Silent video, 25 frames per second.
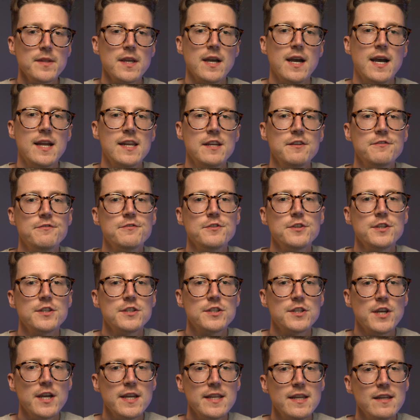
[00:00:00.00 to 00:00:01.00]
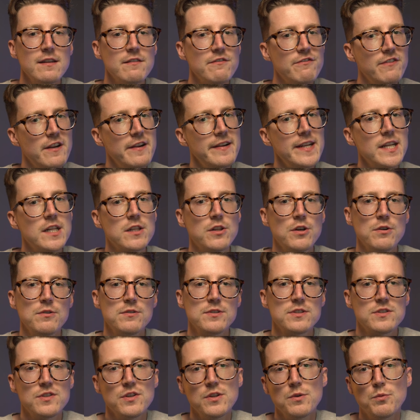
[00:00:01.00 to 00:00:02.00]
and I flew it down in very
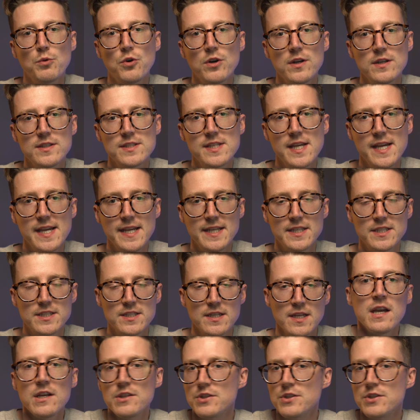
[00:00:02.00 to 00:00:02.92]
close to the water's edge.